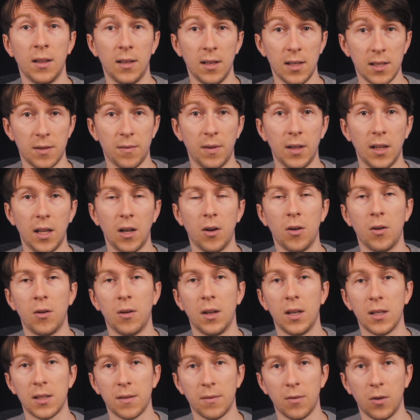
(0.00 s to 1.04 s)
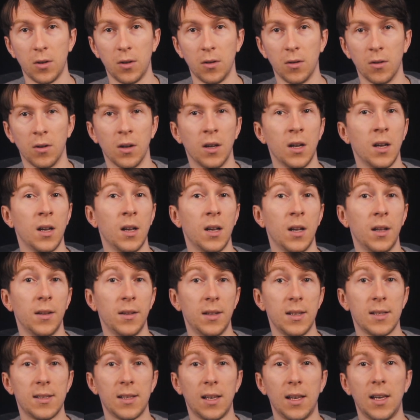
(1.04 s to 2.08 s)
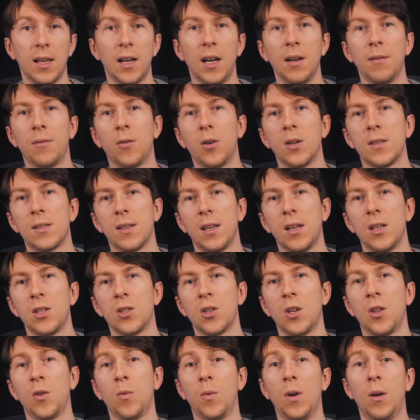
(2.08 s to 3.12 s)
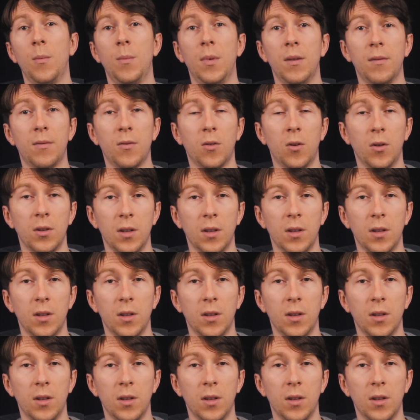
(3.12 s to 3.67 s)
this video is for you. This AI voice agent will be for